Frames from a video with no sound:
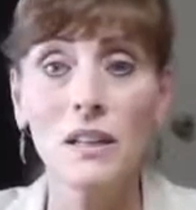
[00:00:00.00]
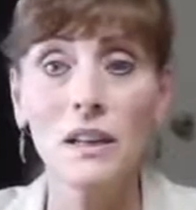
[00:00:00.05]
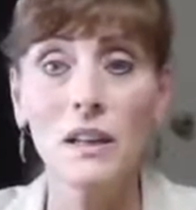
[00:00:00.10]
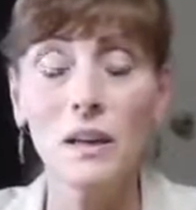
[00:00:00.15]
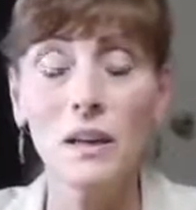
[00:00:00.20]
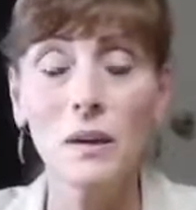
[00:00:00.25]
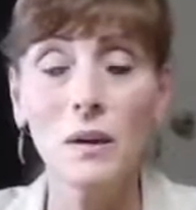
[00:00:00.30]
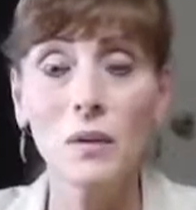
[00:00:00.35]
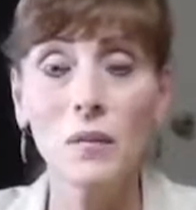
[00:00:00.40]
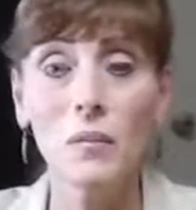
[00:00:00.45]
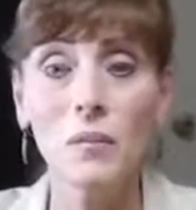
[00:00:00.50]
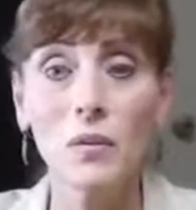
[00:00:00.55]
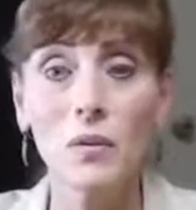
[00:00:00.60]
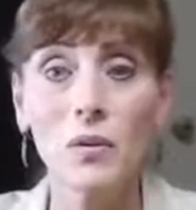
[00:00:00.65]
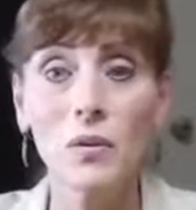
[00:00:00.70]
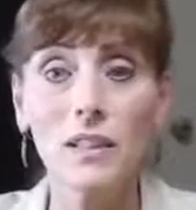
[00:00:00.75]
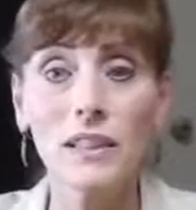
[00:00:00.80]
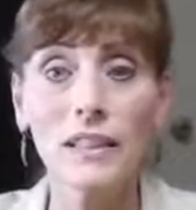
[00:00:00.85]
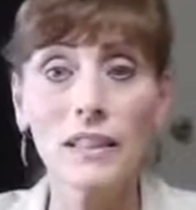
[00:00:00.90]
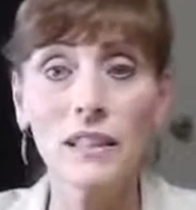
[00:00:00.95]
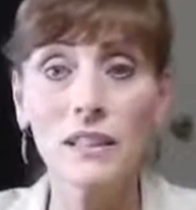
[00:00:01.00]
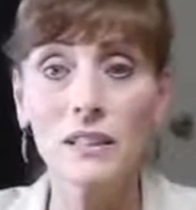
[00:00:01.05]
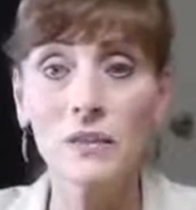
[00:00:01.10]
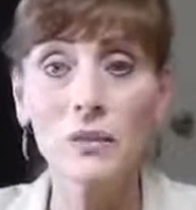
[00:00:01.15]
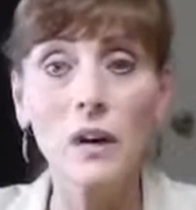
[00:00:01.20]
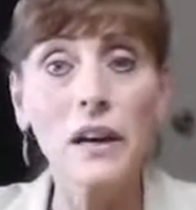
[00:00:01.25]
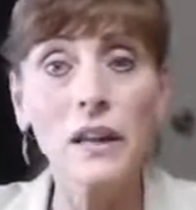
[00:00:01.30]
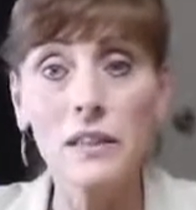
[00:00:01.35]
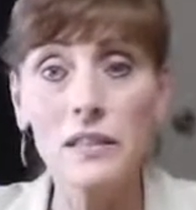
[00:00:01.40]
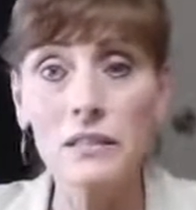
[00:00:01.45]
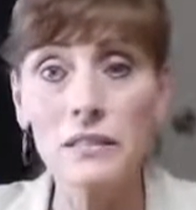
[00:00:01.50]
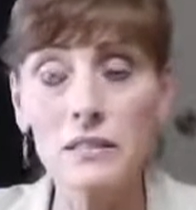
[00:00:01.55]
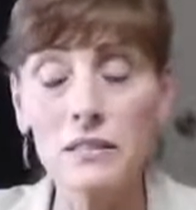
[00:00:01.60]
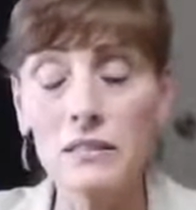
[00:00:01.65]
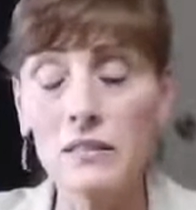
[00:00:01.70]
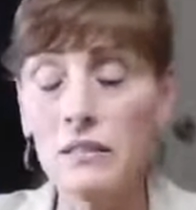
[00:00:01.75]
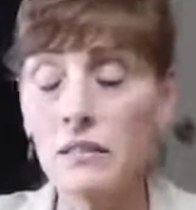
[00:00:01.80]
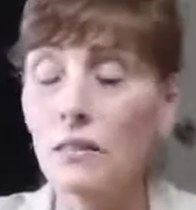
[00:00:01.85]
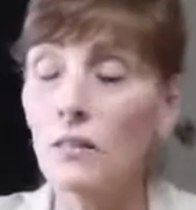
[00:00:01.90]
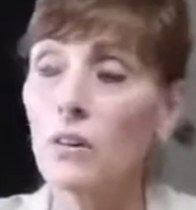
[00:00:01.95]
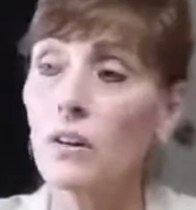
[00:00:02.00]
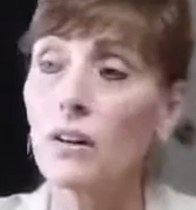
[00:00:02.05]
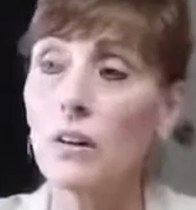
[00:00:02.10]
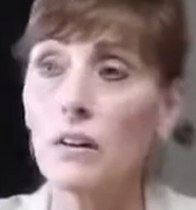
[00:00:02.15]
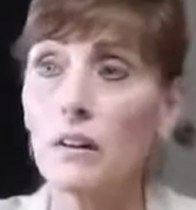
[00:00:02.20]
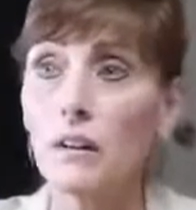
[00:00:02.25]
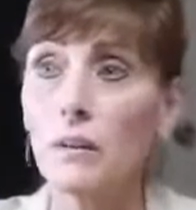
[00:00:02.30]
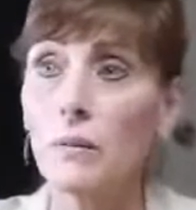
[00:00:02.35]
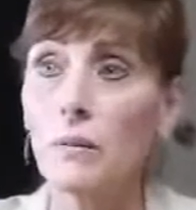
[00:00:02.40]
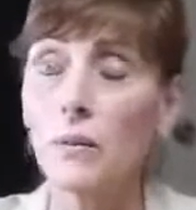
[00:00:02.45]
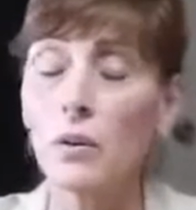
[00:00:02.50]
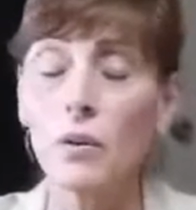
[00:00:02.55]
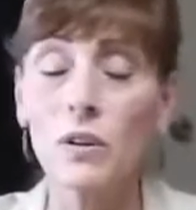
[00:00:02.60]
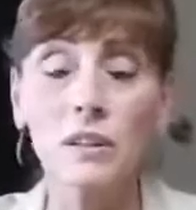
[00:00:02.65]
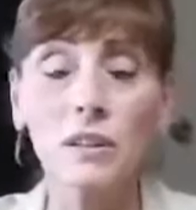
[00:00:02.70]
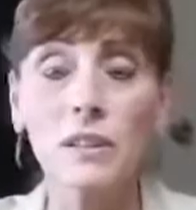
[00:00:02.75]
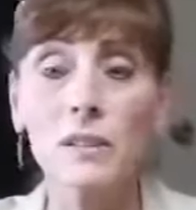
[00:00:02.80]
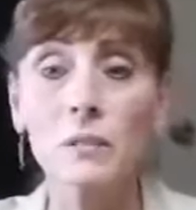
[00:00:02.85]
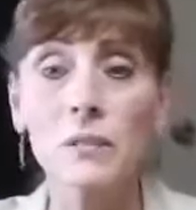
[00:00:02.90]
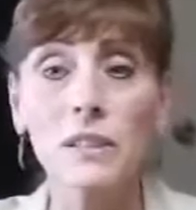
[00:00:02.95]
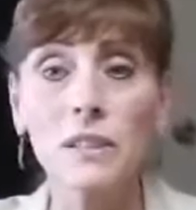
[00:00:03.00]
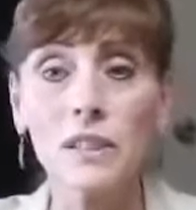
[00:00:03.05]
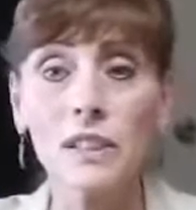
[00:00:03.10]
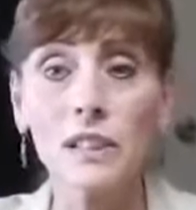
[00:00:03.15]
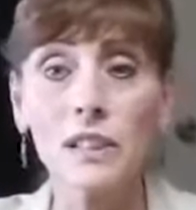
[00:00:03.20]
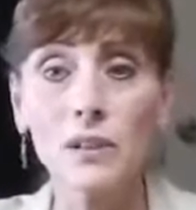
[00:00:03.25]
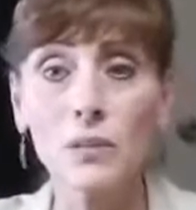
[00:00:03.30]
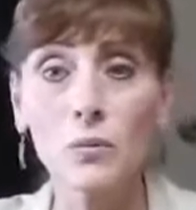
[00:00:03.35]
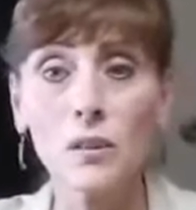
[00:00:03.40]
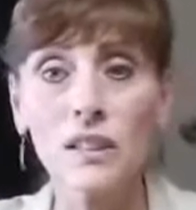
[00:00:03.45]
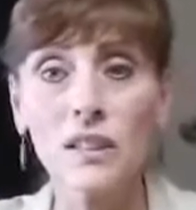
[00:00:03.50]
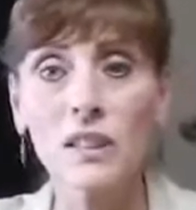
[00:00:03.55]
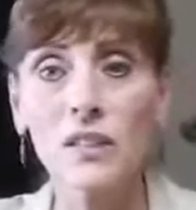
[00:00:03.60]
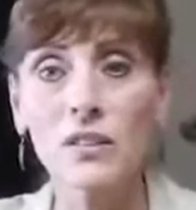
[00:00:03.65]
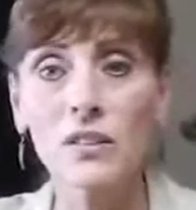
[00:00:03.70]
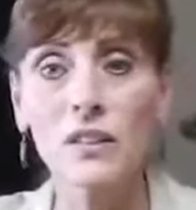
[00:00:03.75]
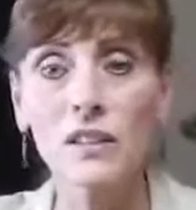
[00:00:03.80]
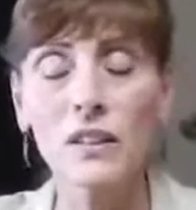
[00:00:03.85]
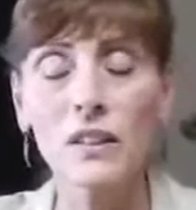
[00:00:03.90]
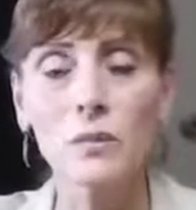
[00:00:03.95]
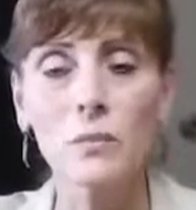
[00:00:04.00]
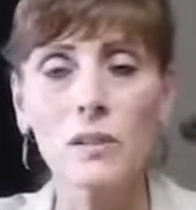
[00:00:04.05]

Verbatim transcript: um, organic rice um, or a little bit of quinoa here and there.